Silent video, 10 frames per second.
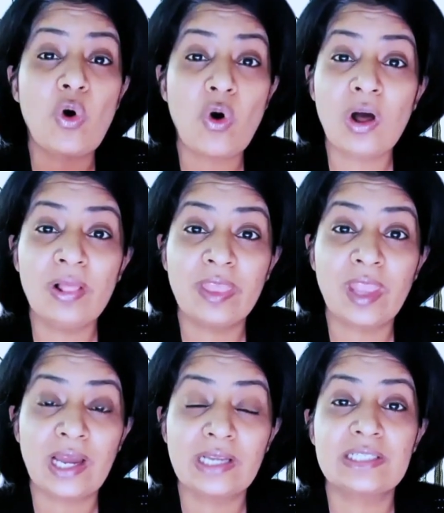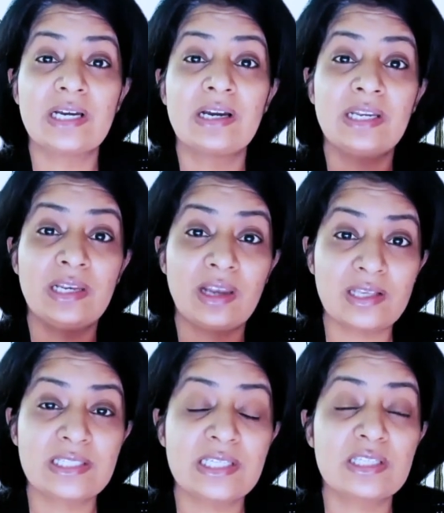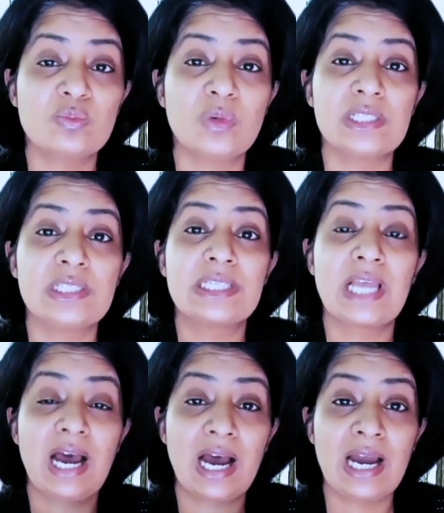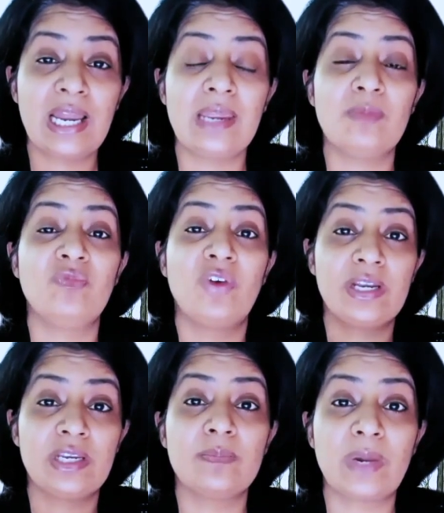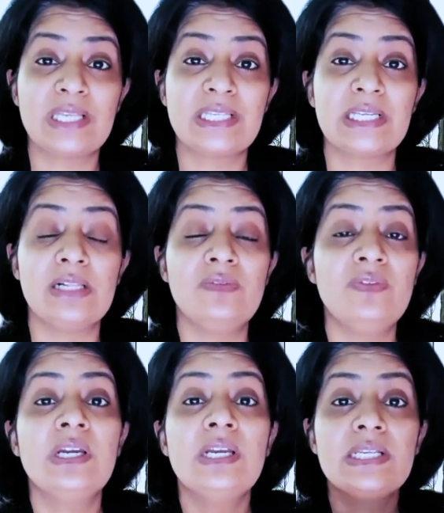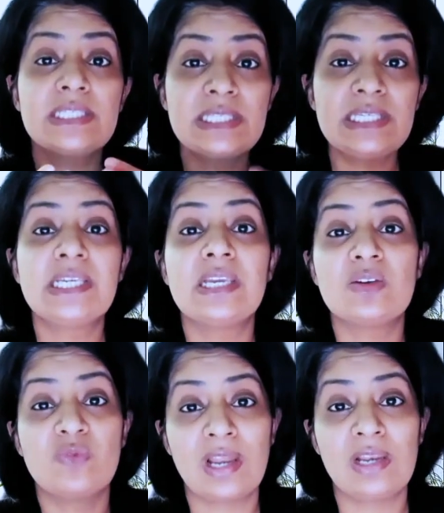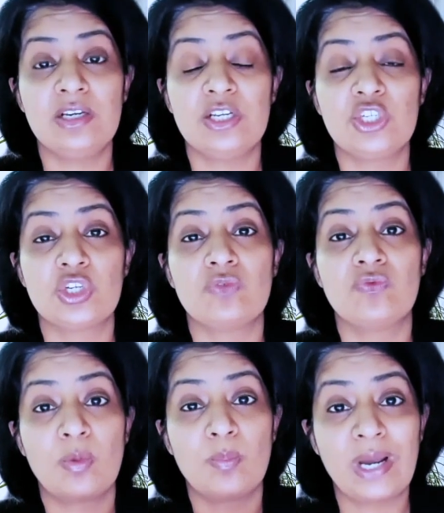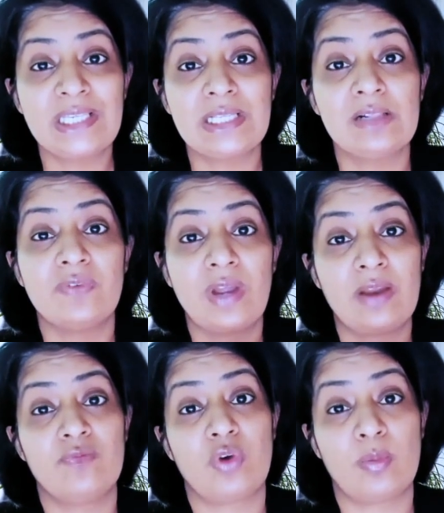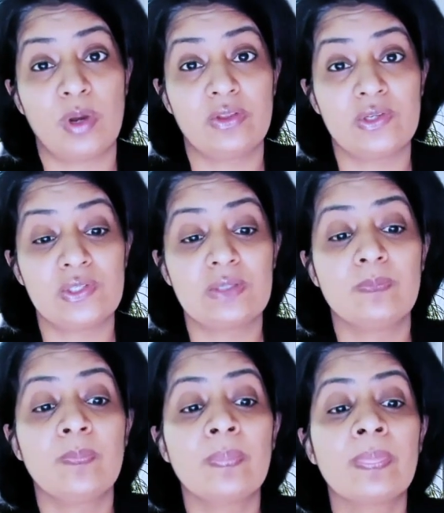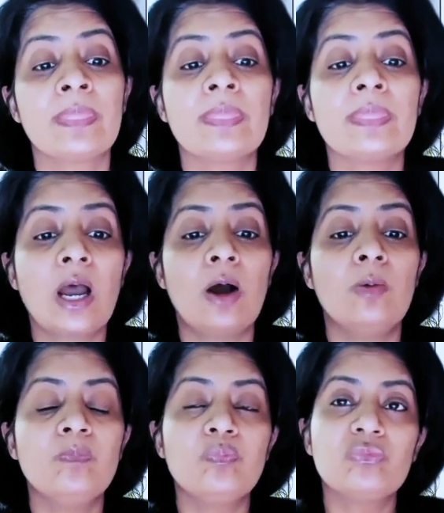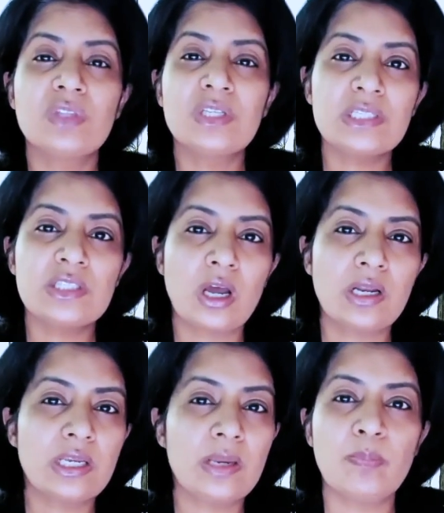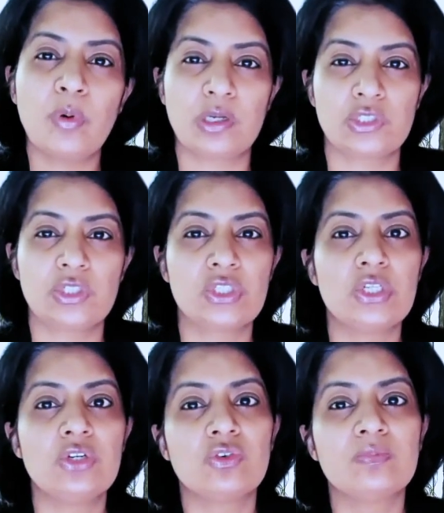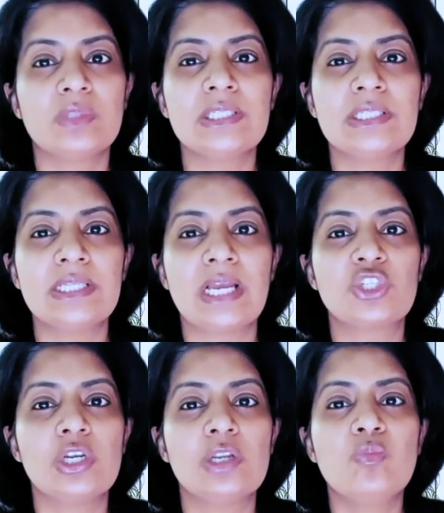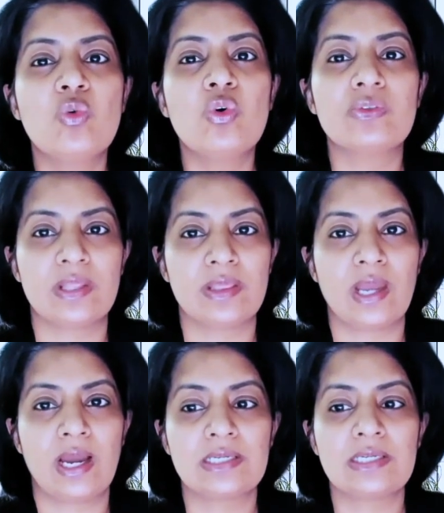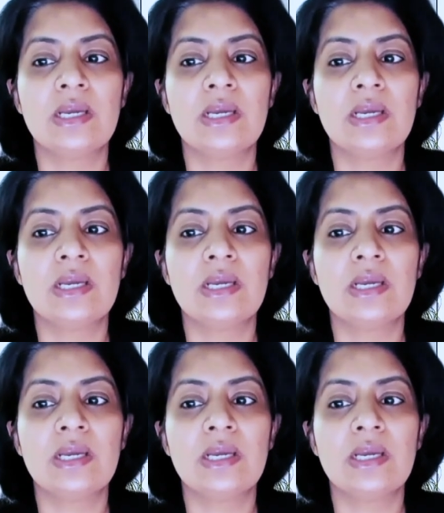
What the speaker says: all that, in last 6 months, I am finding myself seeking validation from myself and from others. Now, this is not imposter syndrome. This is actually more than that.